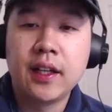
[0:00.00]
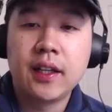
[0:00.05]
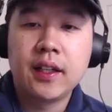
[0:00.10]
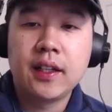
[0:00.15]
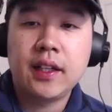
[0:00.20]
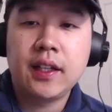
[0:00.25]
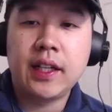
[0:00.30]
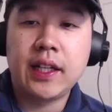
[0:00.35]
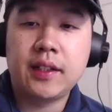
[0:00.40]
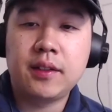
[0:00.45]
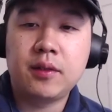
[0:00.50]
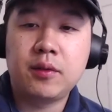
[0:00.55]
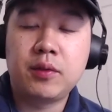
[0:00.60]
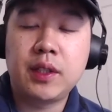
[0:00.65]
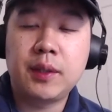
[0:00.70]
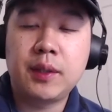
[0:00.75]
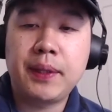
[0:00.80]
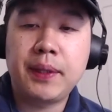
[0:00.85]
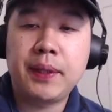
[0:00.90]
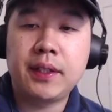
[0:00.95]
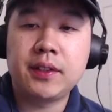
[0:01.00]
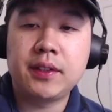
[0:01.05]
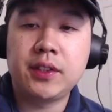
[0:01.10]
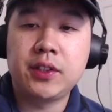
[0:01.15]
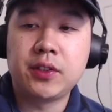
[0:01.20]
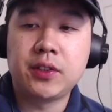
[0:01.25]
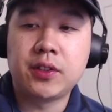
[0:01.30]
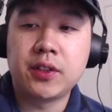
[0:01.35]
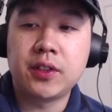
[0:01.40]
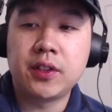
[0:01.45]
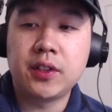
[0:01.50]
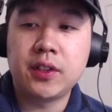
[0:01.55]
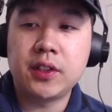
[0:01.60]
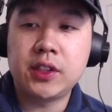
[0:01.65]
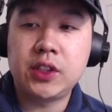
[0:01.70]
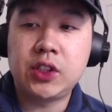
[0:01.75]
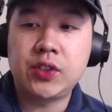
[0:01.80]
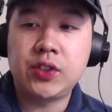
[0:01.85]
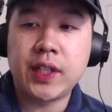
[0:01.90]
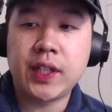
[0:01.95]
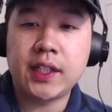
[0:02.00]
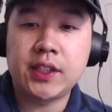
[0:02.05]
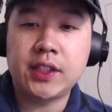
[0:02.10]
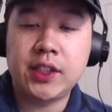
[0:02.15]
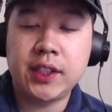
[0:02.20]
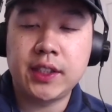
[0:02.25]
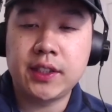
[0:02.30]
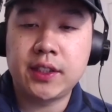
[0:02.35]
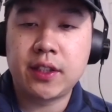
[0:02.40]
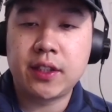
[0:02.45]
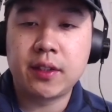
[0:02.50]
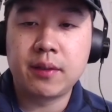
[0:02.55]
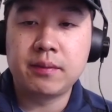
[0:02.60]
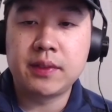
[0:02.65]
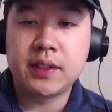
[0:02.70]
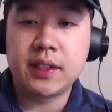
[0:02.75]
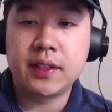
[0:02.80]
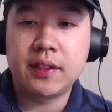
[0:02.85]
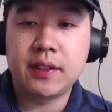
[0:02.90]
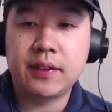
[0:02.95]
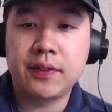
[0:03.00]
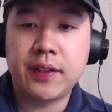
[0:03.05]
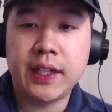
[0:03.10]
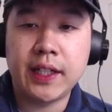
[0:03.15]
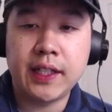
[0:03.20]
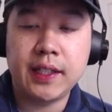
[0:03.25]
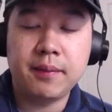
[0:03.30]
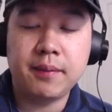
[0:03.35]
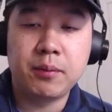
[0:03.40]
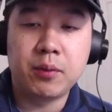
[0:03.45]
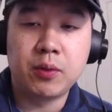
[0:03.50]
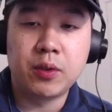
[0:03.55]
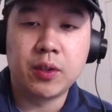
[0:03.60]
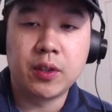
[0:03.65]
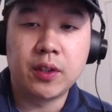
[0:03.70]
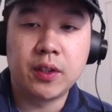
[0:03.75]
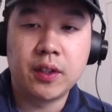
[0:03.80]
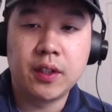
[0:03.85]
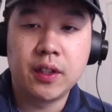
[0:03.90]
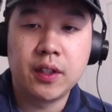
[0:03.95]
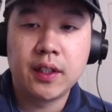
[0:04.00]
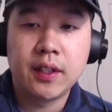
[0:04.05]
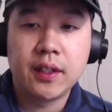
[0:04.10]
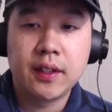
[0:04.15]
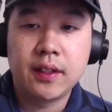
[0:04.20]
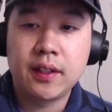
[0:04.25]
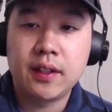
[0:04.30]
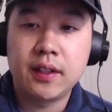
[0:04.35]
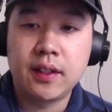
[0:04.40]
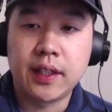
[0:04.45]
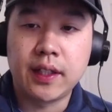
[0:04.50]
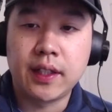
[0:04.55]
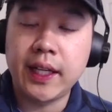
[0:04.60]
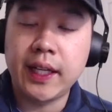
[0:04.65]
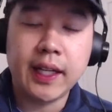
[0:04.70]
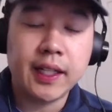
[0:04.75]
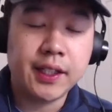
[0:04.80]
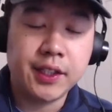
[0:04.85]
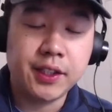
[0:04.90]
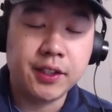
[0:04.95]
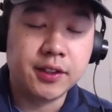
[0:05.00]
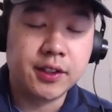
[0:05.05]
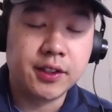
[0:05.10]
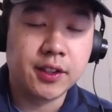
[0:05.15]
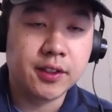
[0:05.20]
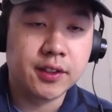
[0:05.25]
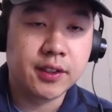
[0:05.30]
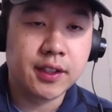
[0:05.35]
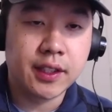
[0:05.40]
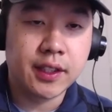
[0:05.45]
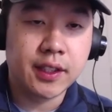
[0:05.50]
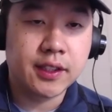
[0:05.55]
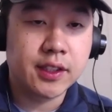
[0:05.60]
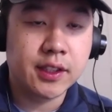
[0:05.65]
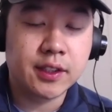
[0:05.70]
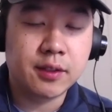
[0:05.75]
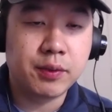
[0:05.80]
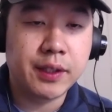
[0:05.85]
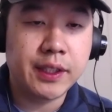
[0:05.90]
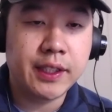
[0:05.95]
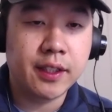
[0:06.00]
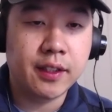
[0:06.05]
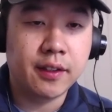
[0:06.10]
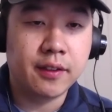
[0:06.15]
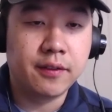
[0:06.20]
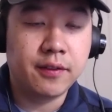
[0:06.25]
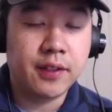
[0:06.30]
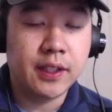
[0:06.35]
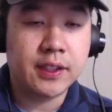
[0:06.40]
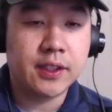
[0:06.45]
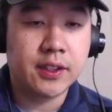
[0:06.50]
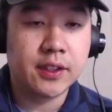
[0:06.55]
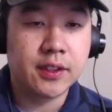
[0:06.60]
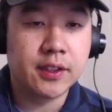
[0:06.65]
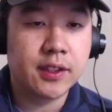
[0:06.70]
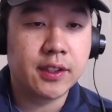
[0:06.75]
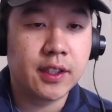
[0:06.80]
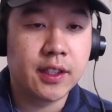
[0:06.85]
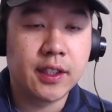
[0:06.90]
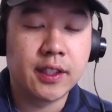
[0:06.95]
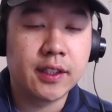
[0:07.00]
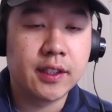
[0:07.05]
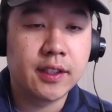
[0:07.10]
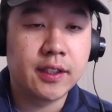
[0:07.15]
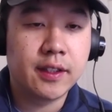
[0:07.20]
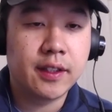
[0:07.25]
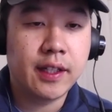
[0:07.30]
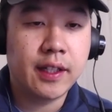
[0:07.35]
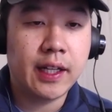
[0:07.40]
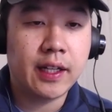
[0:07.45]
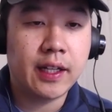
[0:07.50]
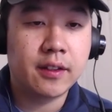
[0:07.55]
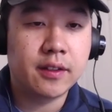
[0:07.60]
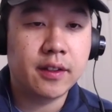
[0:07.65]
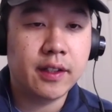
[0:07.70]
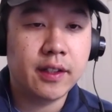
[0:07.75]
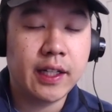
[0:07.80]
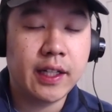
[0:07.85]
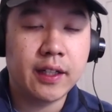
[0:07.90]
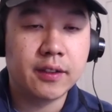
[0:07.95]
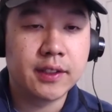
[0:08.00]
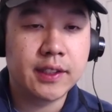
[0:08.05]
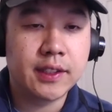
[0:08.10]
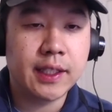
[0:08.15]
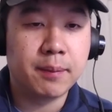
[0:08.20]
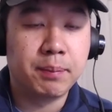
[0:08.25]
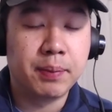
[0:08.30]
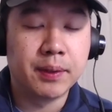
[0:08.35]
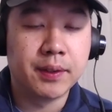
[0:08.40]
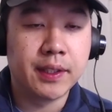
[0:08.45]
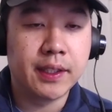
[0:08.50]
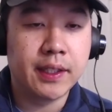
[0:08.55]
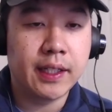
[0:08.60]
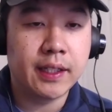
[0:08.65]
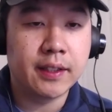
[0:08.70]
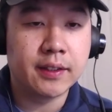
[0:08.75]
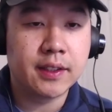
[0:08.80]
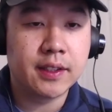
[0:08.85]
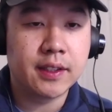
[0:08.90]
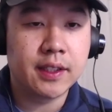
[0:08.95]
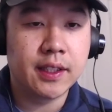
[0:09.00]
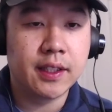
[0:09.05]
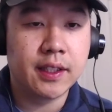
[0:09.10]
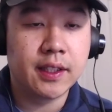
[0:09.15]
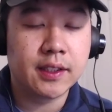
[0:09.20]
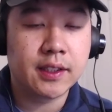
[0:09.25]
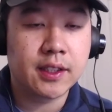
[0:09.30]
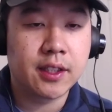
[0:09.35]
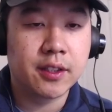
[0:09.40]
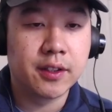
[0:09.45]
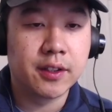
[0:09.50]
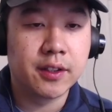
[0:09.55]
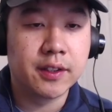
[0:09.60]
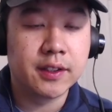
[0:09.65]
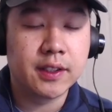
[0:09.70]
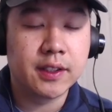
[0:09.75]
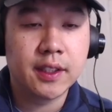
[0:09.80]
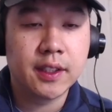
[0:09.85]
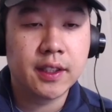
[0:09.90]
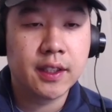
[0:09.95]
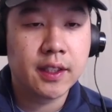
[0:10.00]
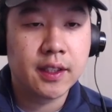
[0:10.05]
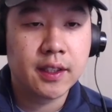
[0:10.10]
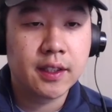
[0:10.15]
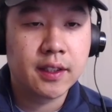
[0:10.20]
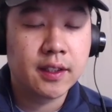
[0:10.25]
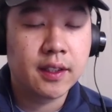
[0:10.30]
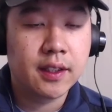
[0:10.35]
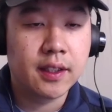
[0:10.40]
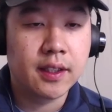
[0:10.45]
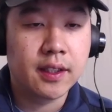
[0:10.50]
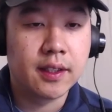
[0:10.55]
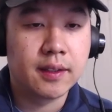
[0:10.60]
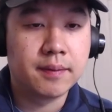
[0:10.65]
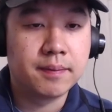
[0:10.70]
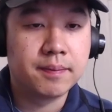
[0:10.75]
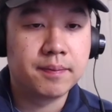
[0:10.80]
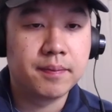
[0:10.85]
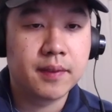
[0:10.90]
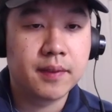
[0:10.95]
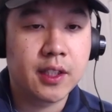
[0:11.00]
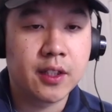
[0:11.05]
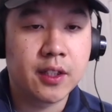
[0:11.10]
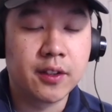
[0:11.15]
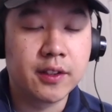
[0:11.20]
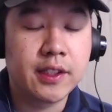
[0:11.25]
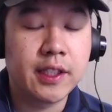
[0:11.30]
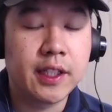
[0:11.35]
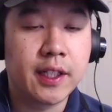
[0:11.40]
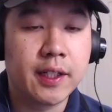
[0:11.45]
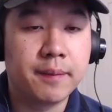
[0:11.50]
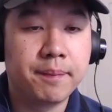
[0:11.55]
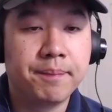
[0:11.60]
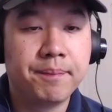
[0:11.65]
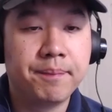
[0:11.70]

and what about your strategy in terms of getting more like end users, like just retail investors on how how is that building out in this current um, current yeah. time?